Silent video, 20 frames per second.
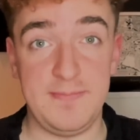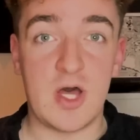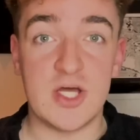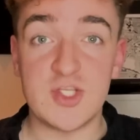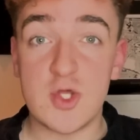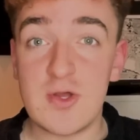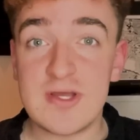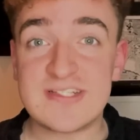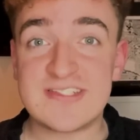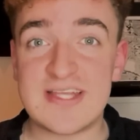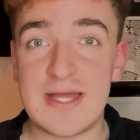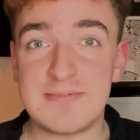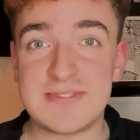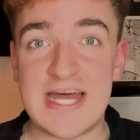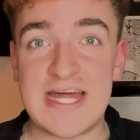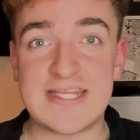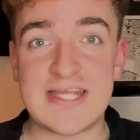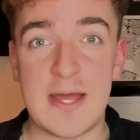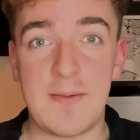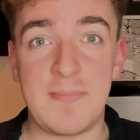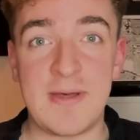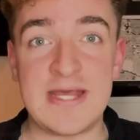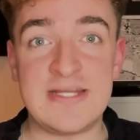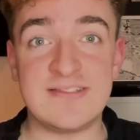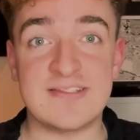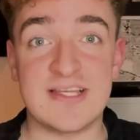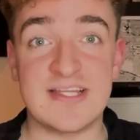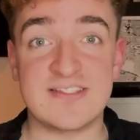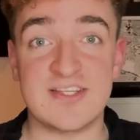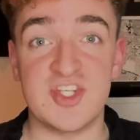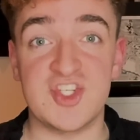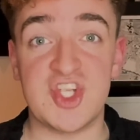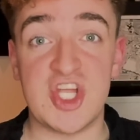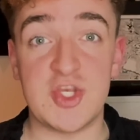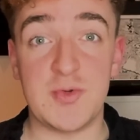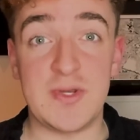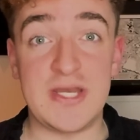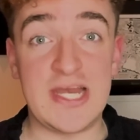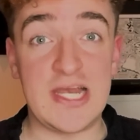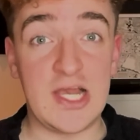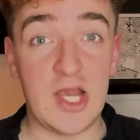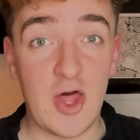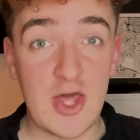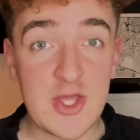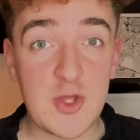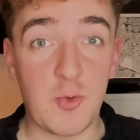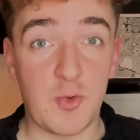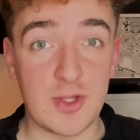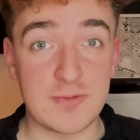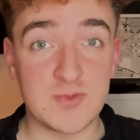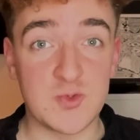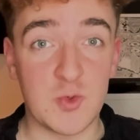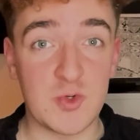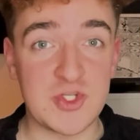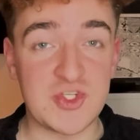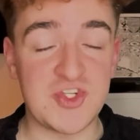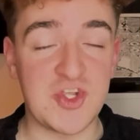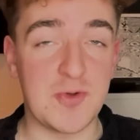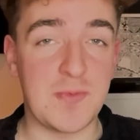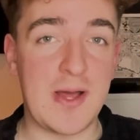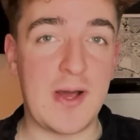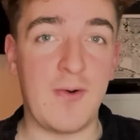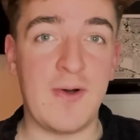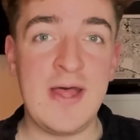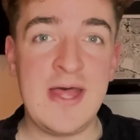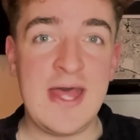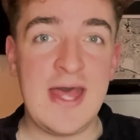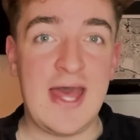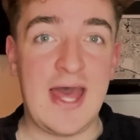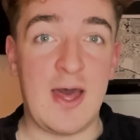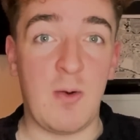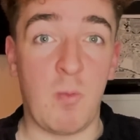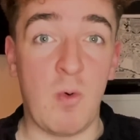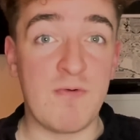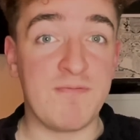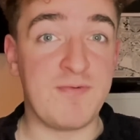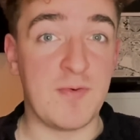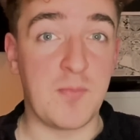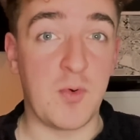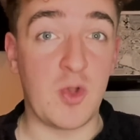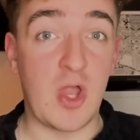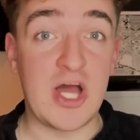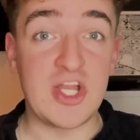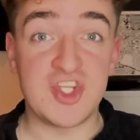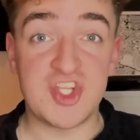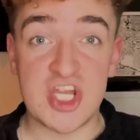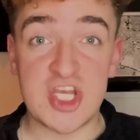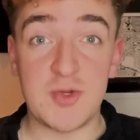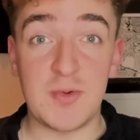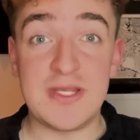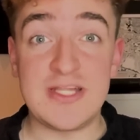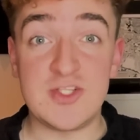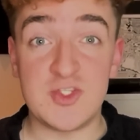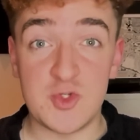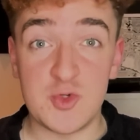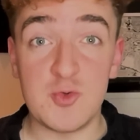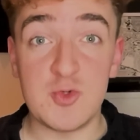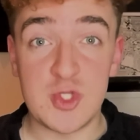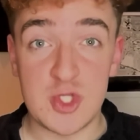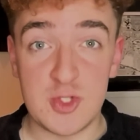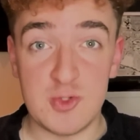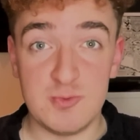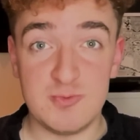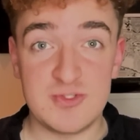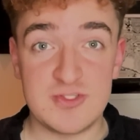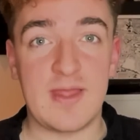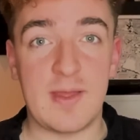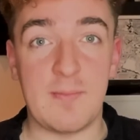I don't accept ad campaigns unless I genuinely like what I'm talking to you about, and OneFootball I genuinely do use.